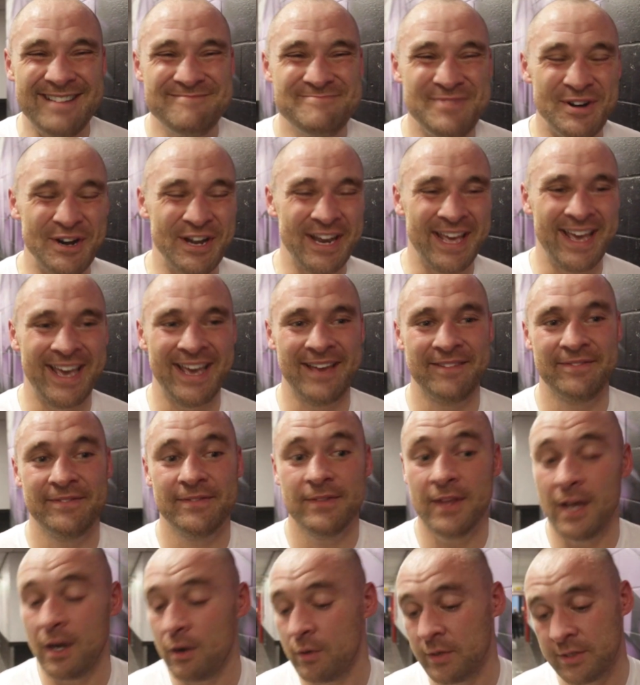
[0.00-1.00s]
But uh,
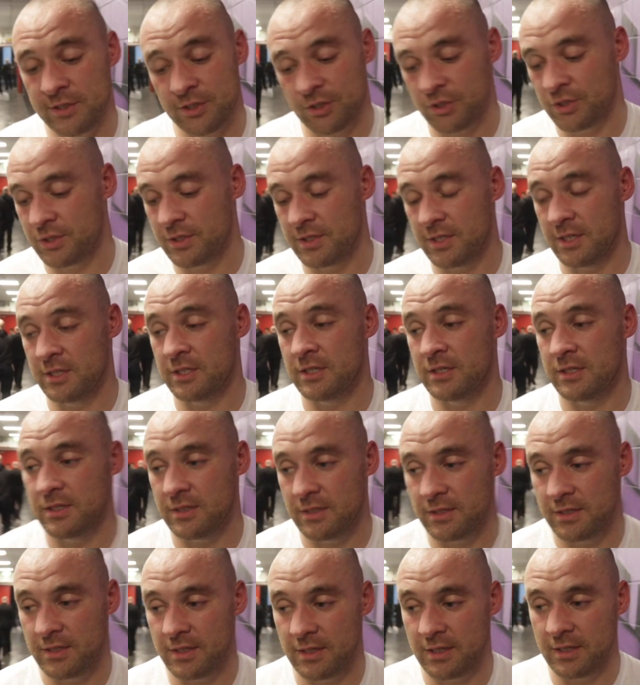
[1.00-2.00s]
now it just it's,
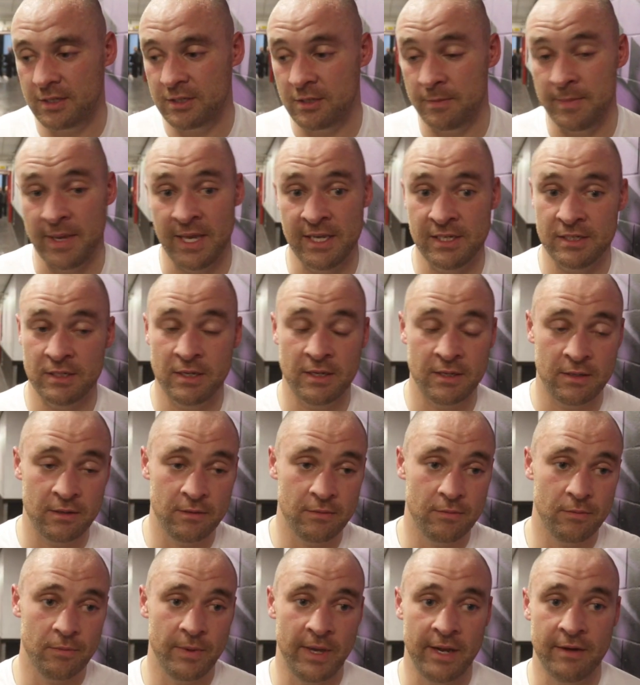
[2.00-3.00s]
it's amazing, and
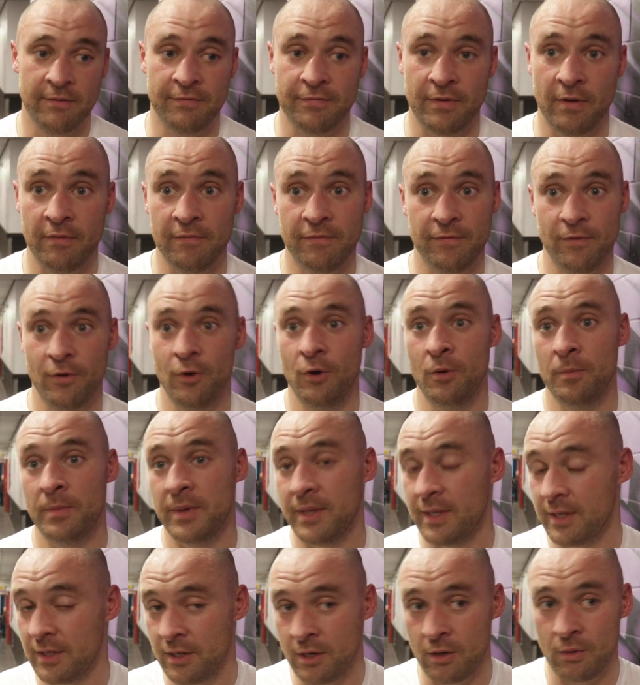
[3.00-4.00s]
where I'm from,
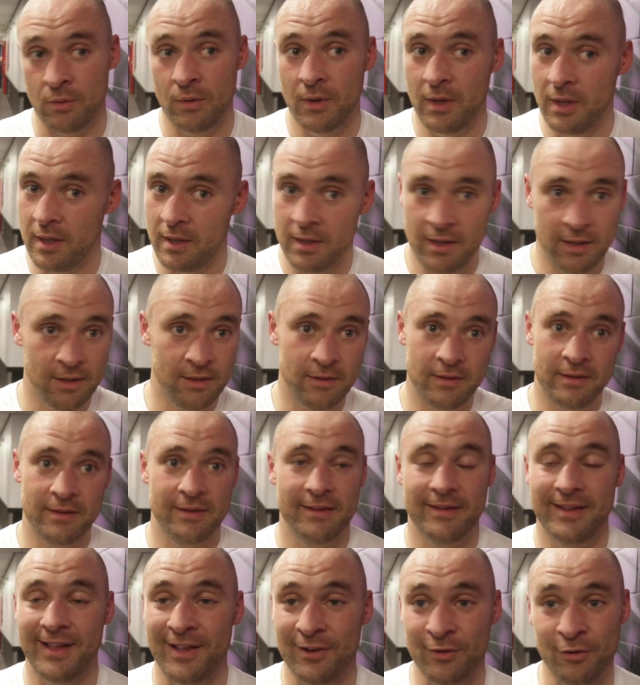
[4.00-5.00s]
Formby, you know,
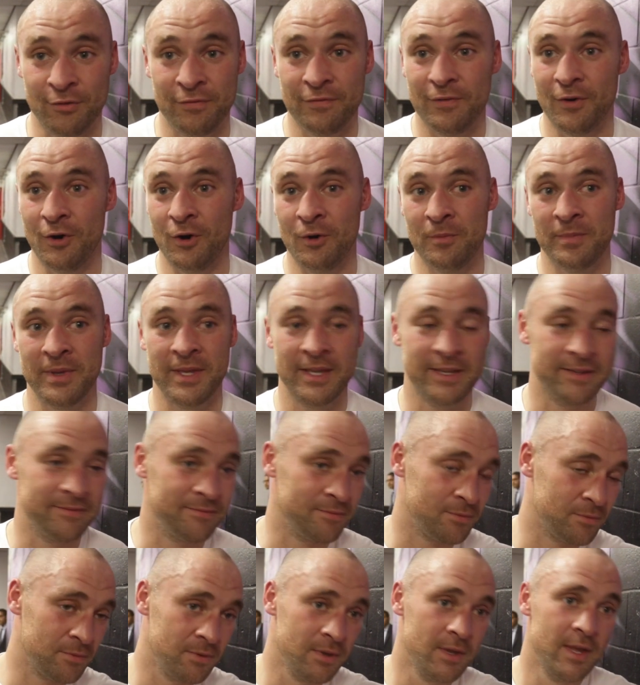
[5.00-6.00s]
I love Formby,
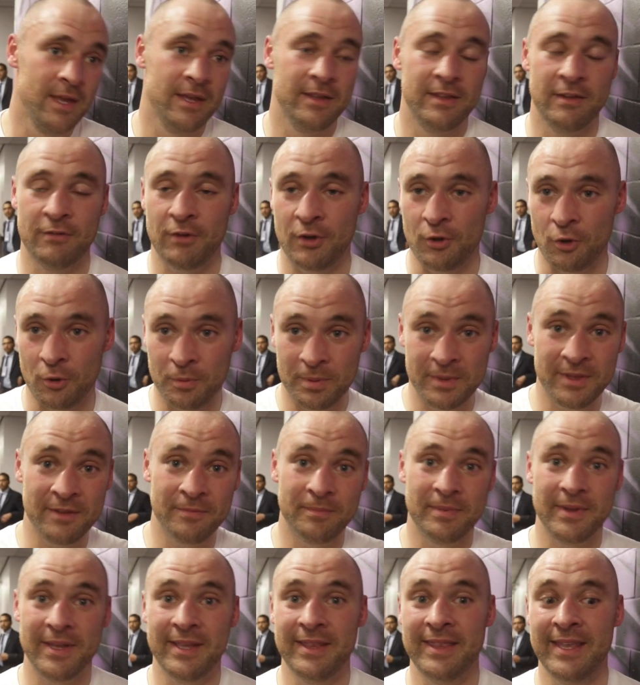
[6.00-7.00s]
and you got up in the
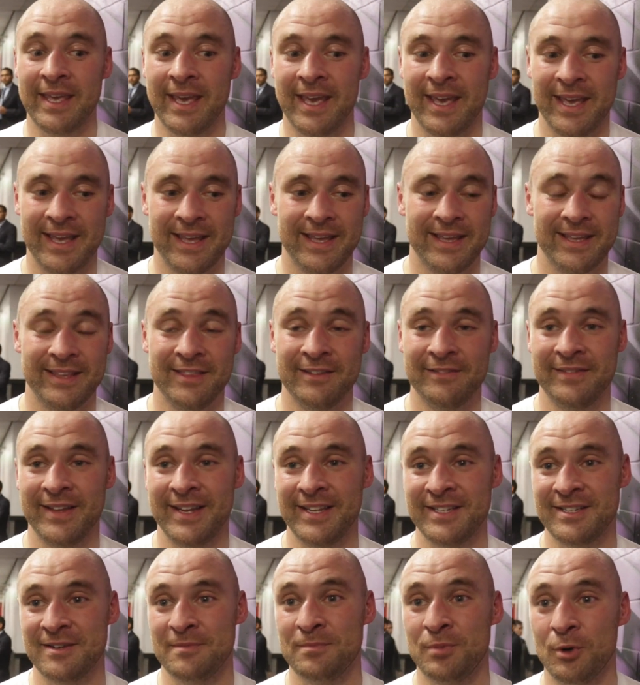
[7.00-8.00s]
in the, uh, in the
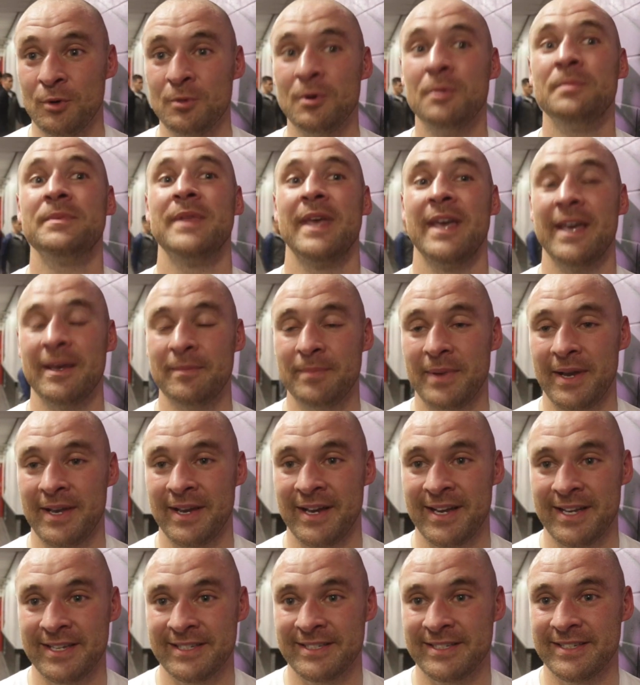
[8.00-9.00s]
village and pull up there by
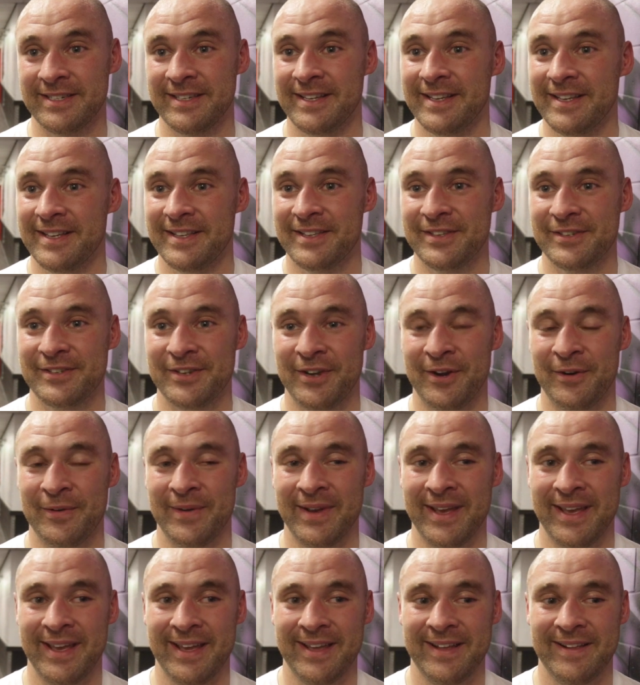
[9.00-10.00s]
ours. Mm. So.
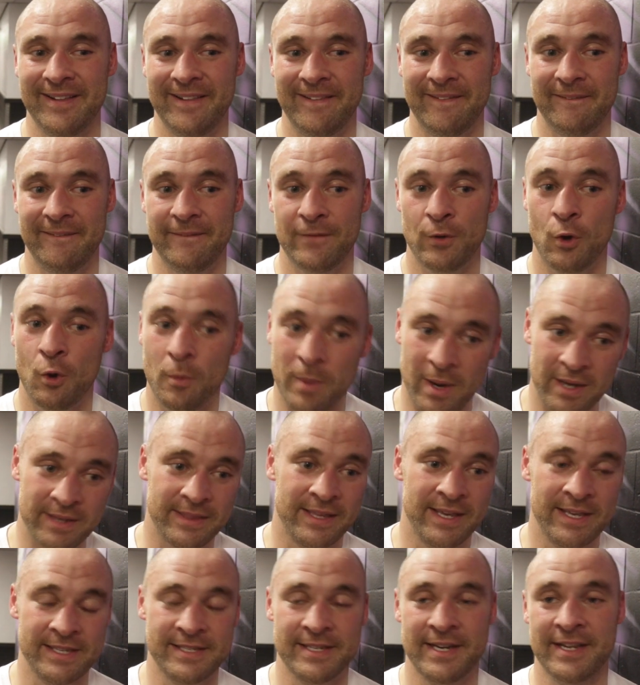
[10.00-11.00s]
Uh, Go back
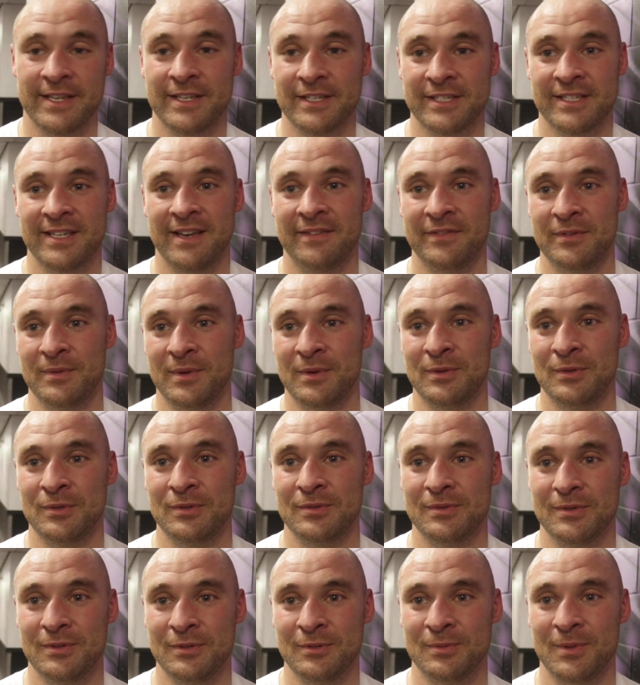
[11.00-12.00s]
there tonight and see everyone who's,
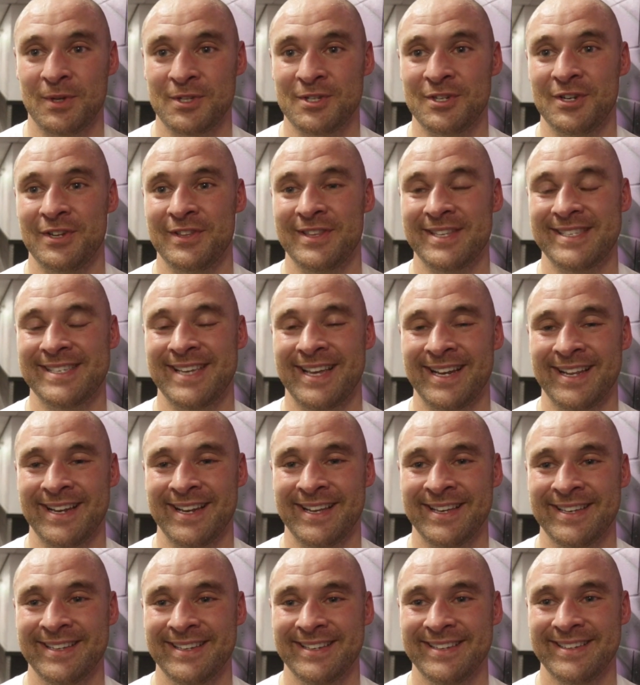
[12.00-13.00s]
who's watching on the telly.
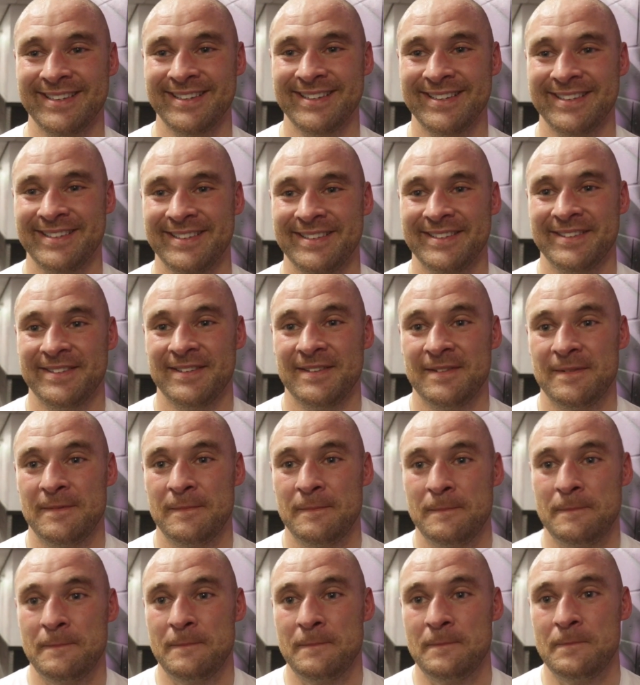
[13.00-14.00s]
Like, I mean, M T
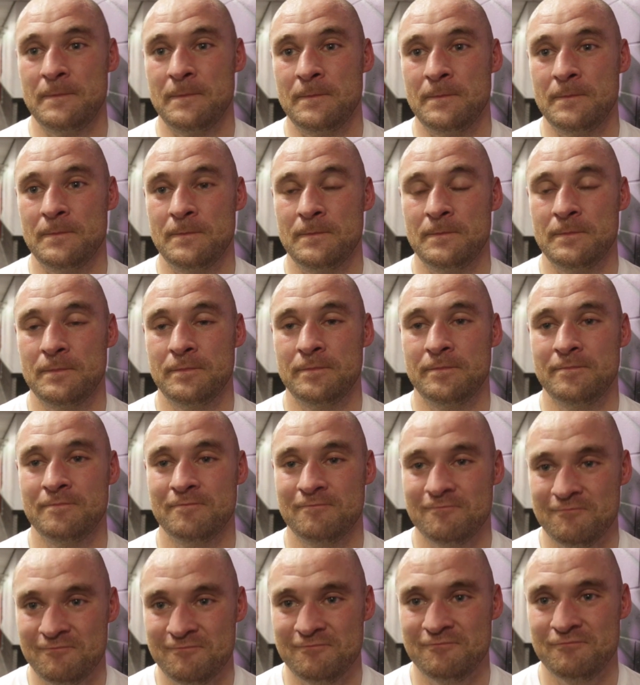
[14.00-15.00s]
K have
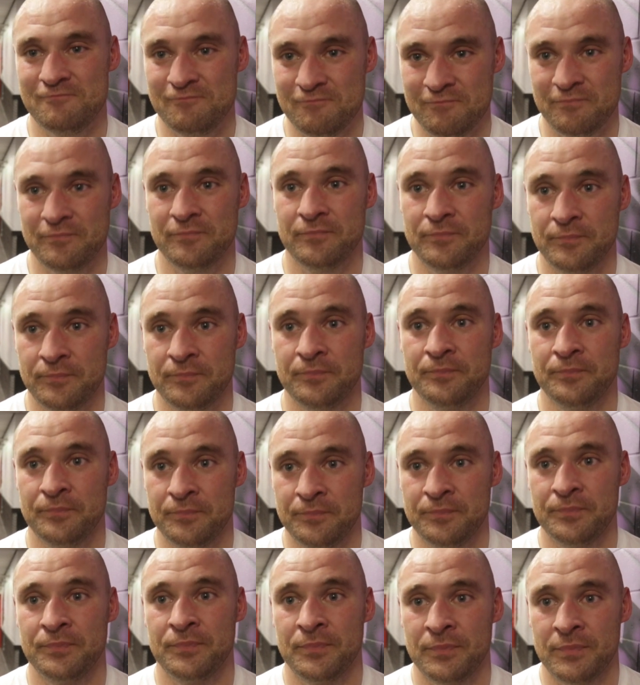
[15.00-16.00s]
got such a great
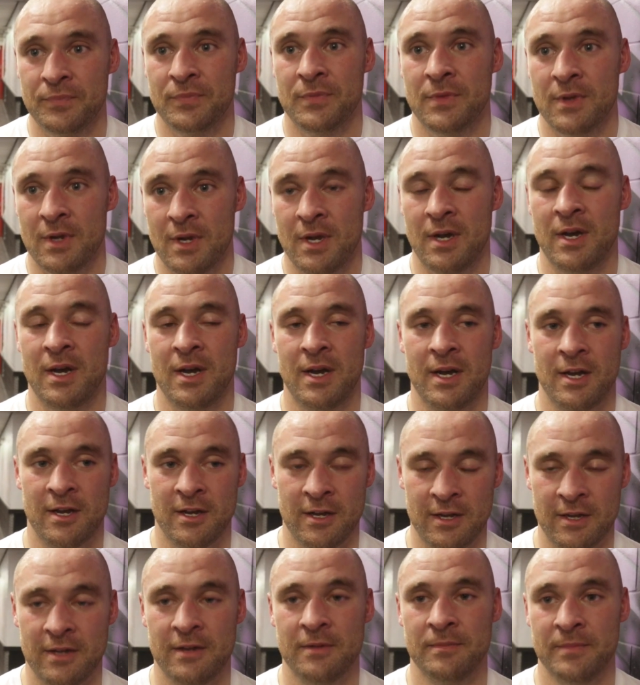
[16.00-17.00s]
array of talent,
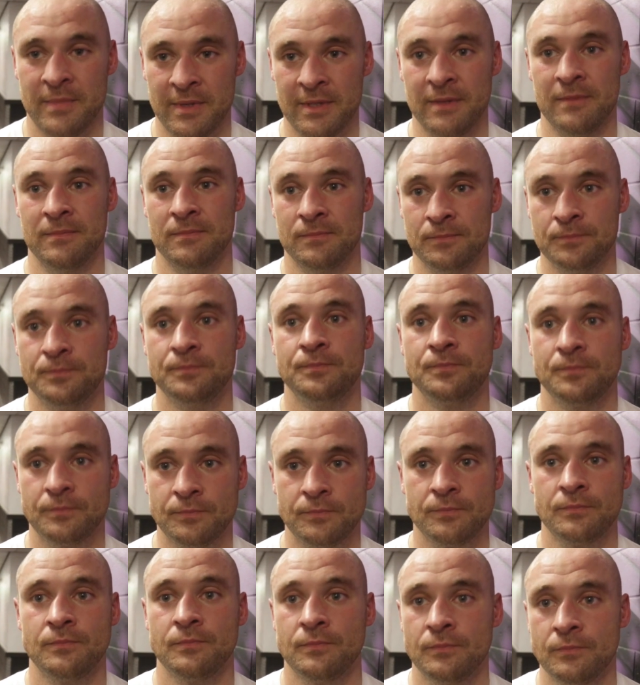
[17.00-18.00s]
such a, so many
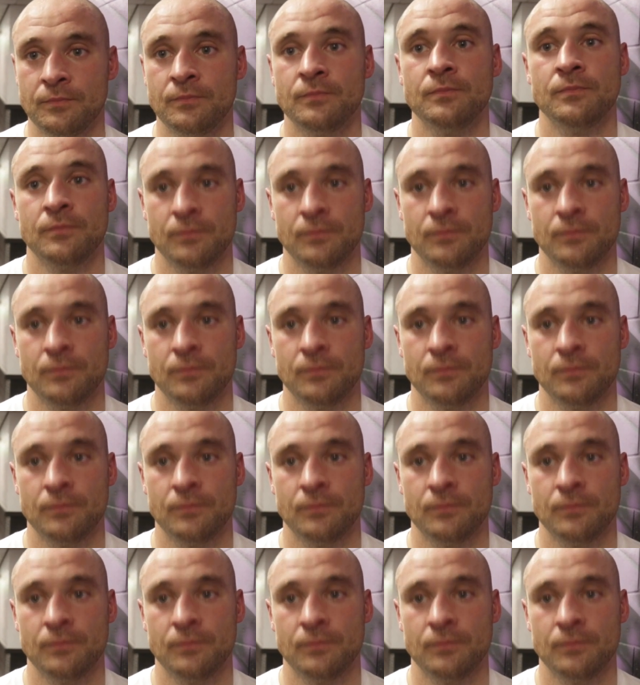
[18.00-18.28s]
fighters.